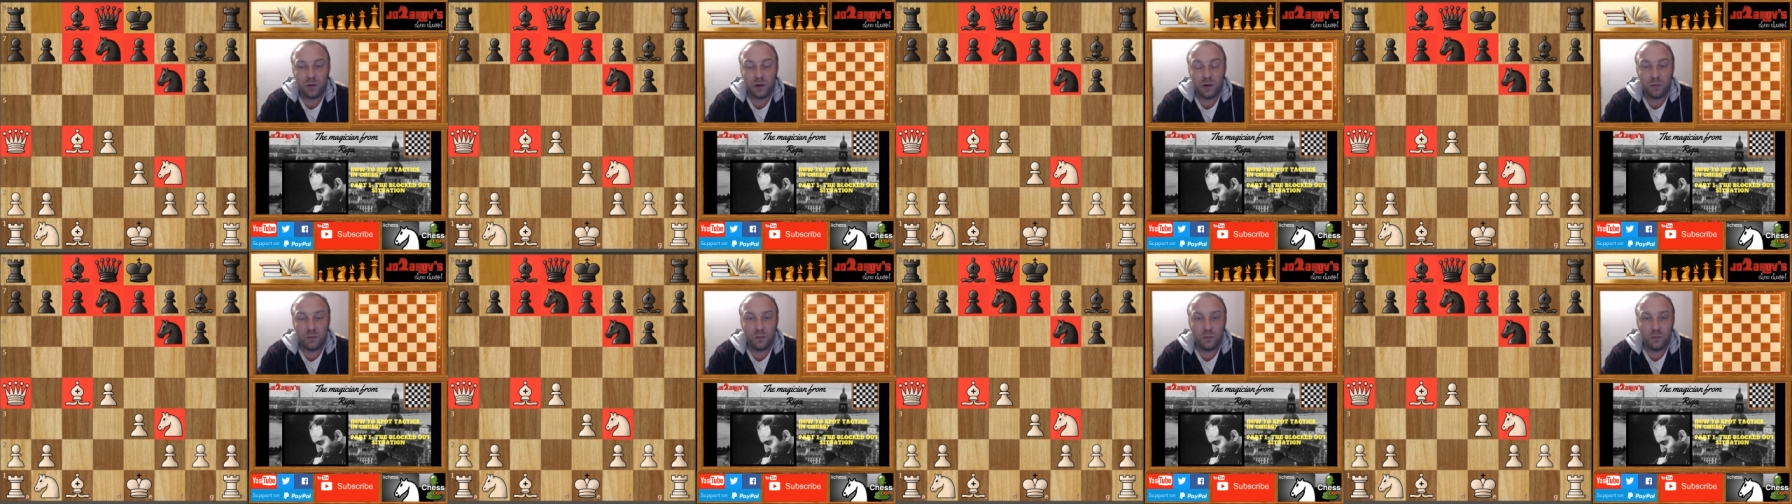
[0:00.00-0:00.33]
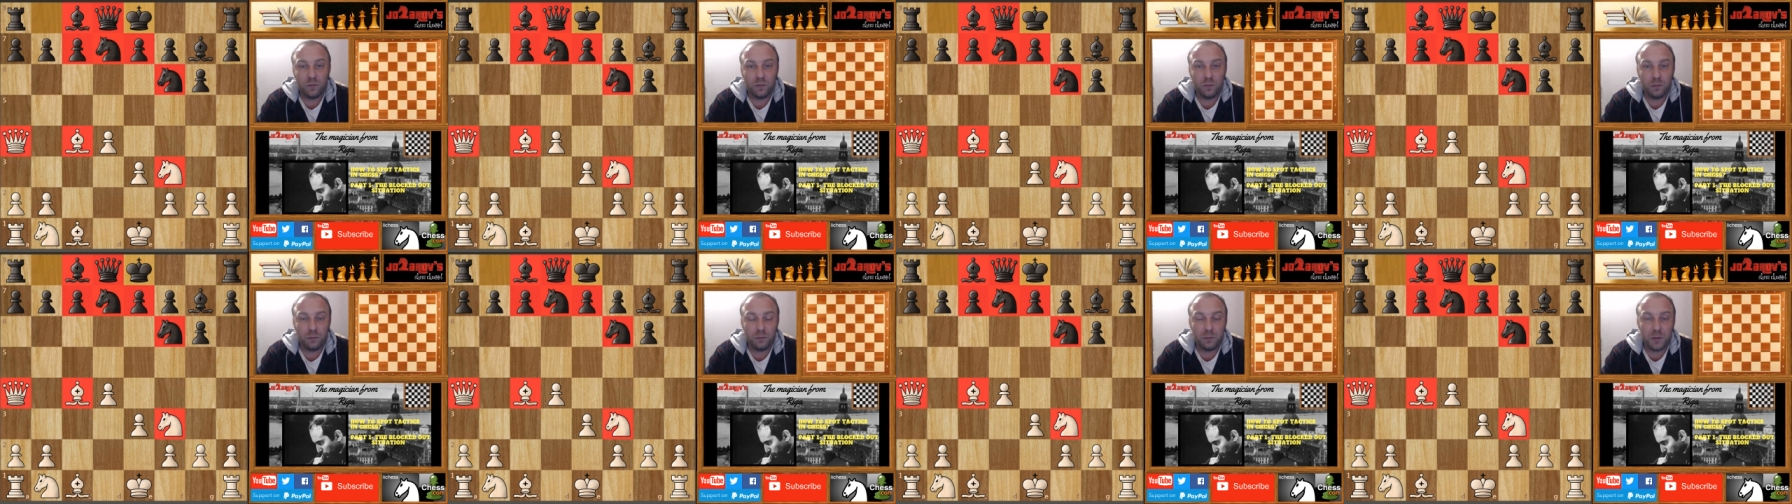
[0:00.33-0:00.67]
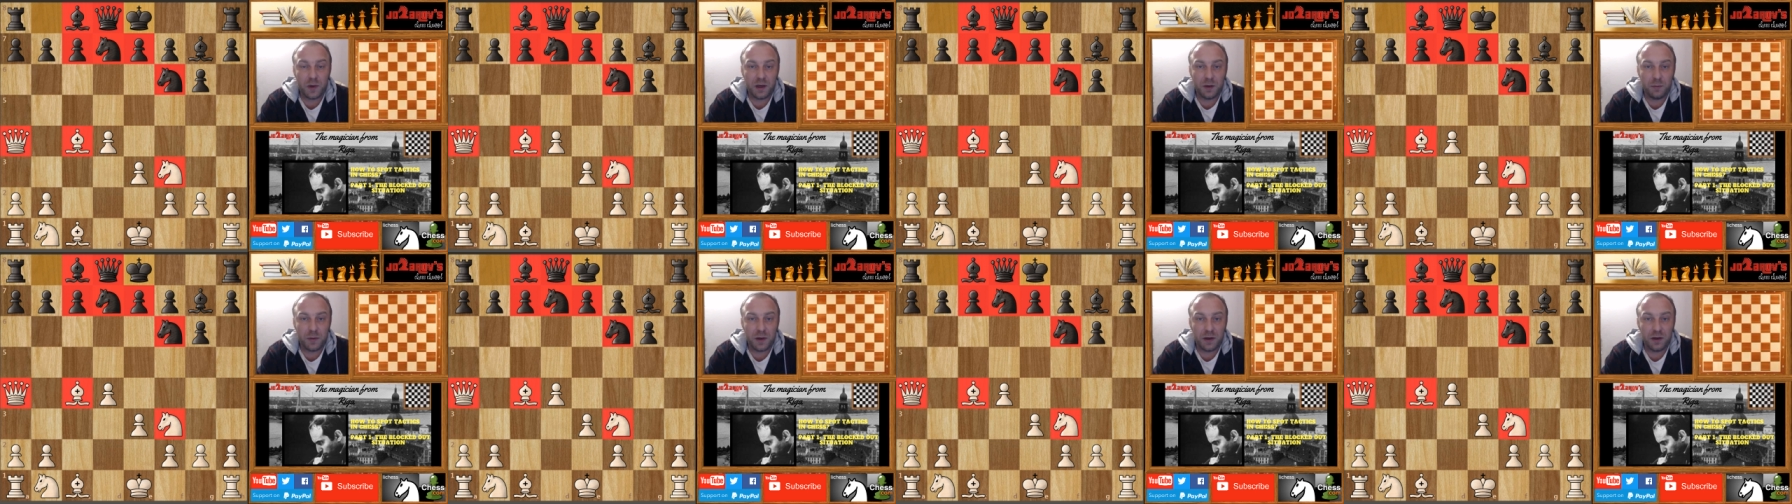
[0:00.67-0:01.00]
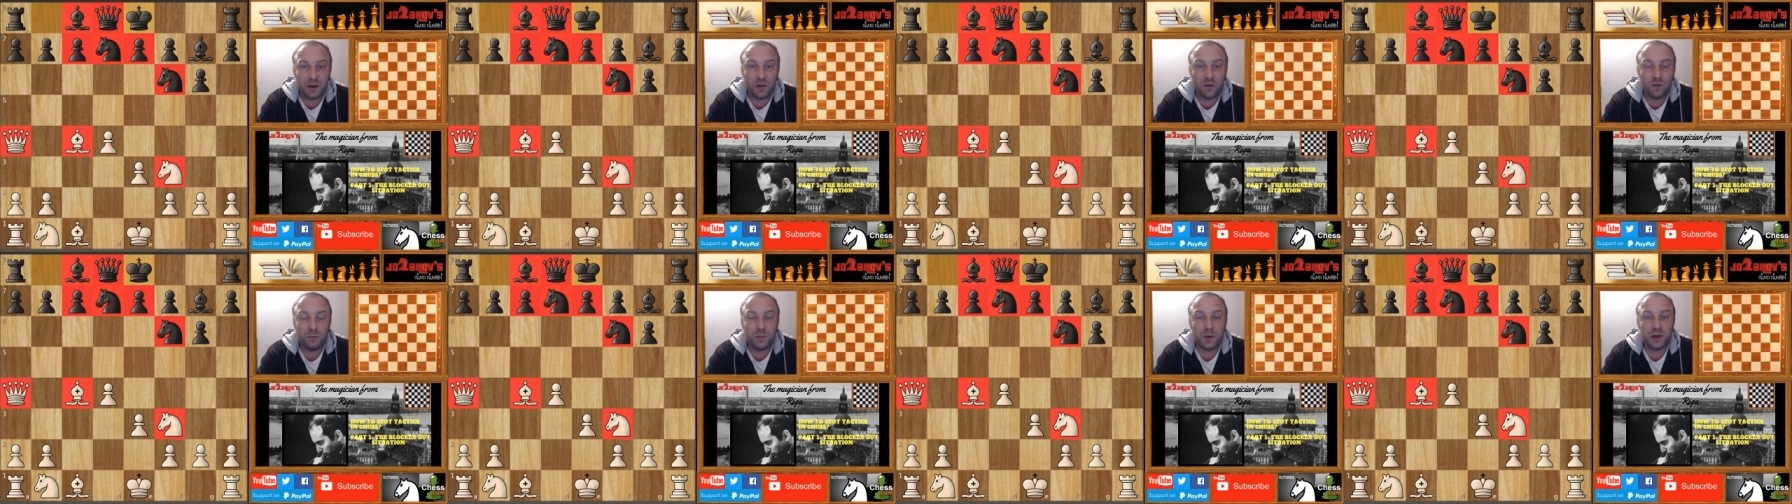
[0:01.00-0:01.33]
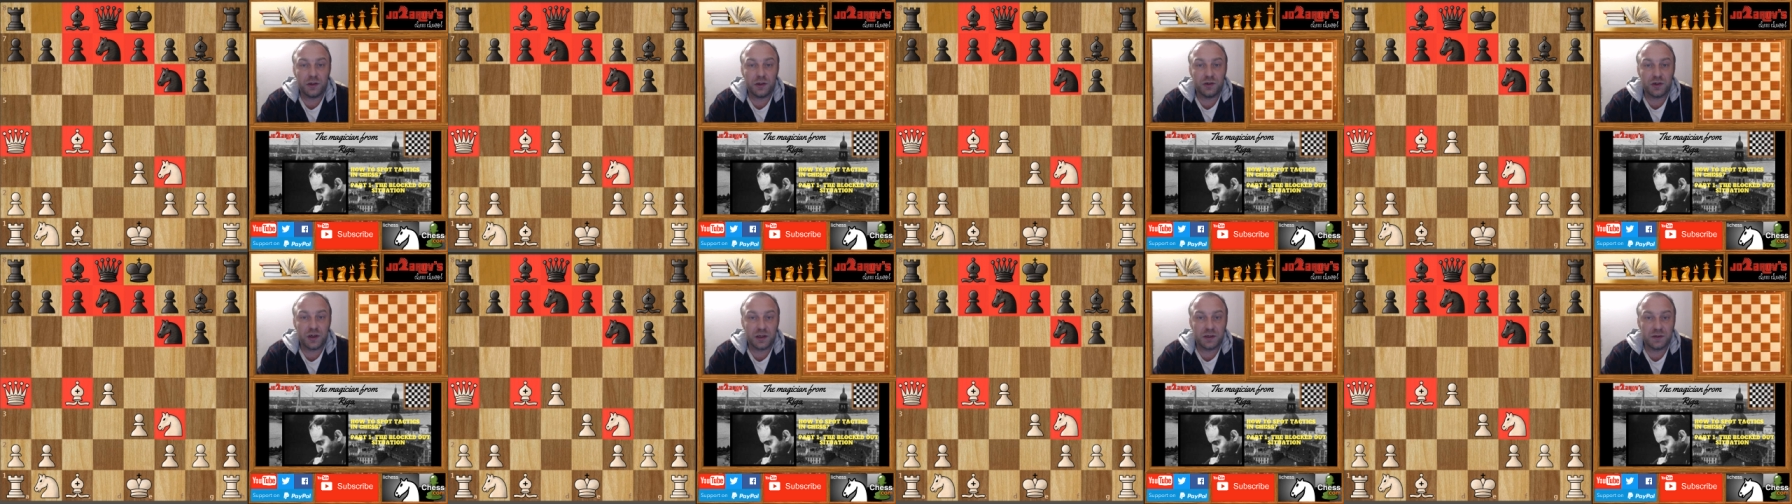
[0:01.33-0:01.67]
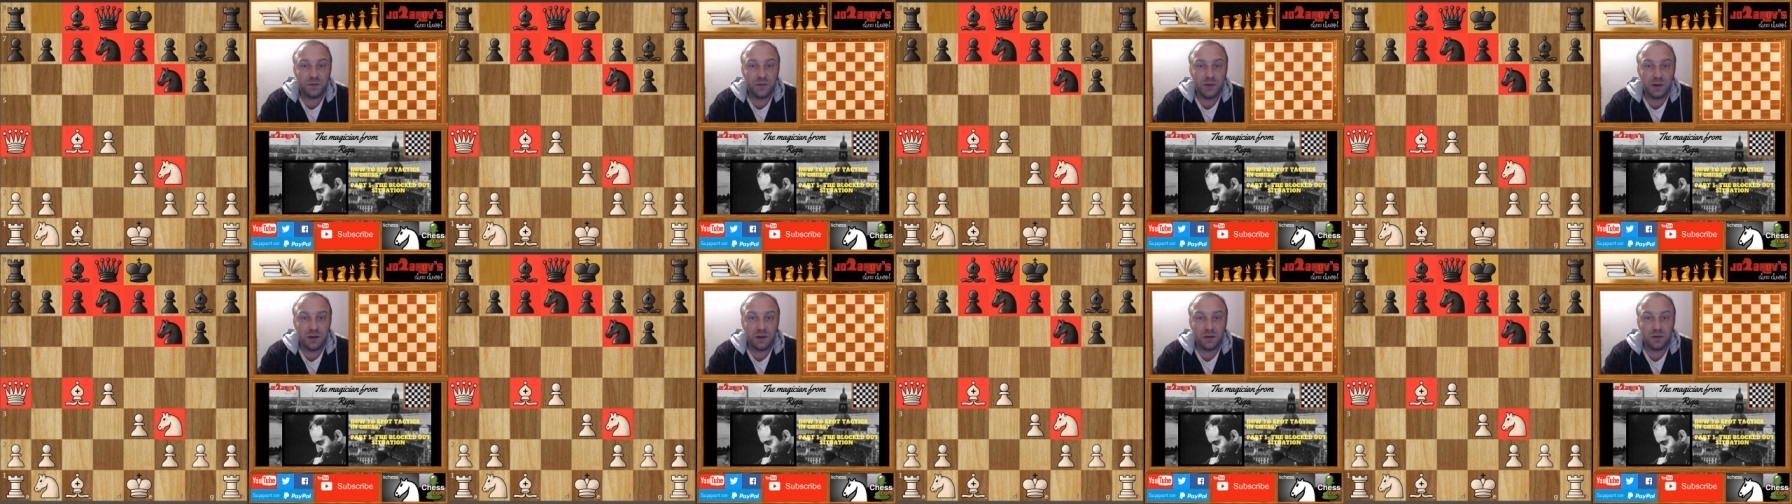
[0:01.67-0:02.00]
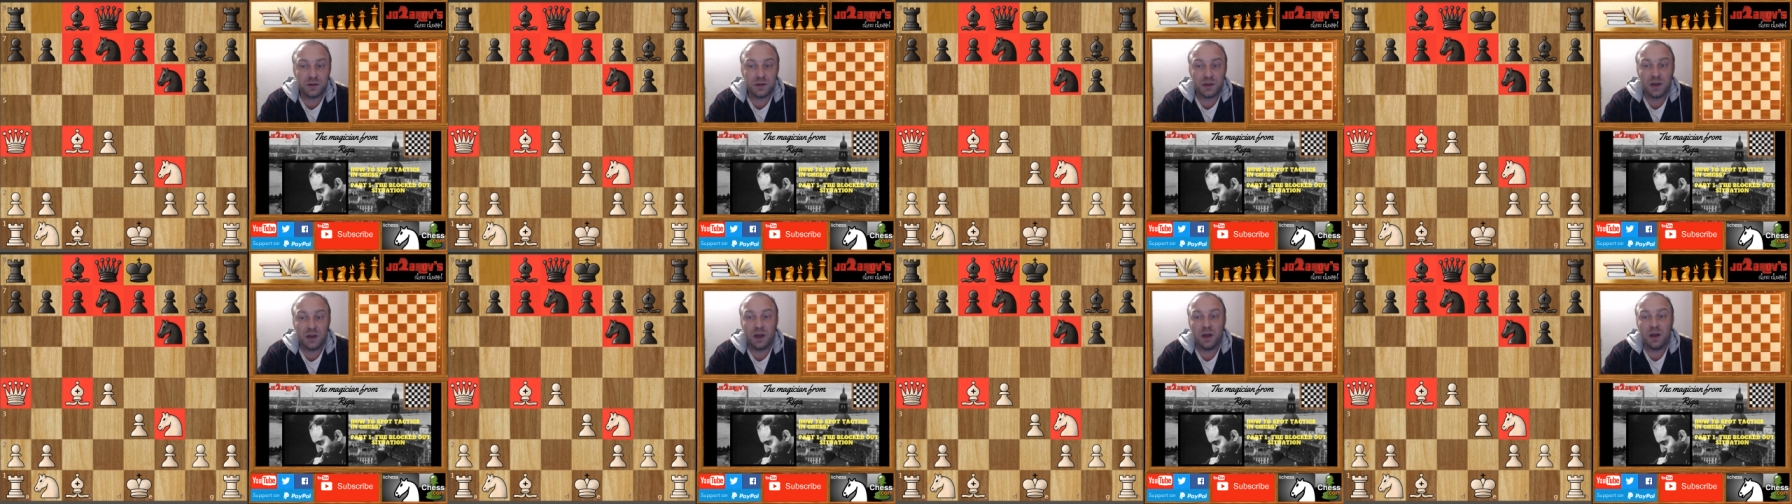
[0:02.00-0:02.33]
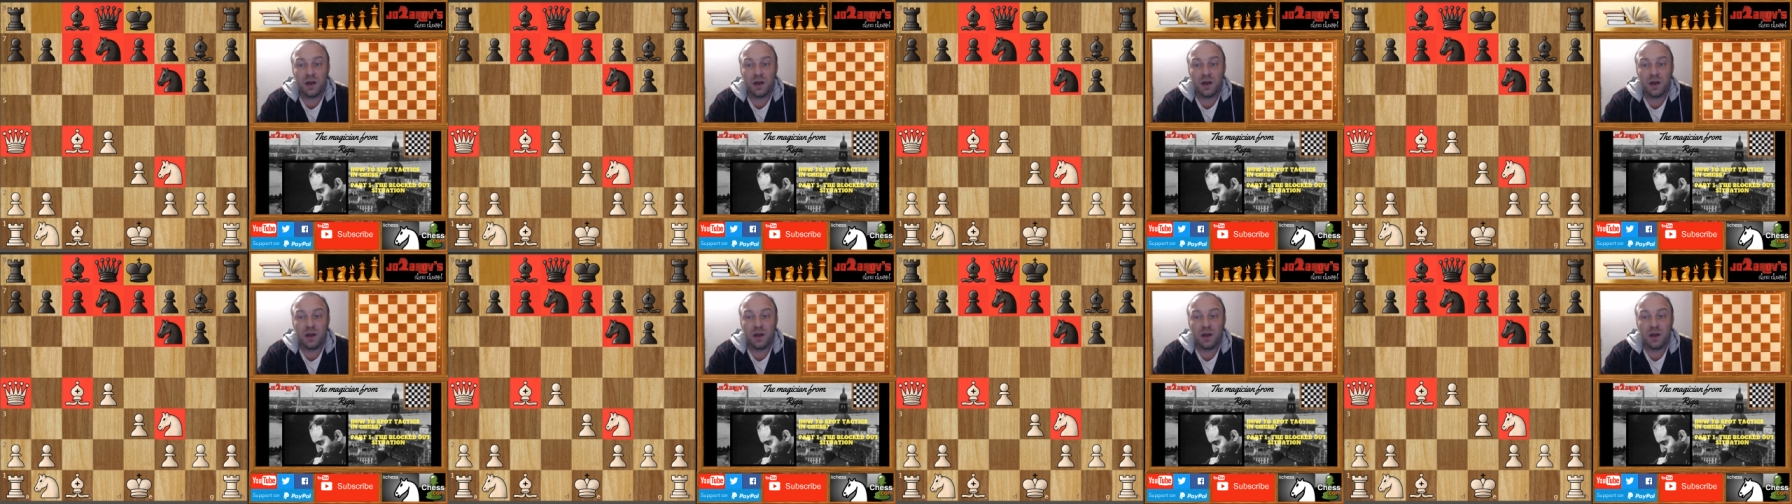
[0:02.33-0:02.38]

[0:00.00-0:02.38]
in many many of my chess videos.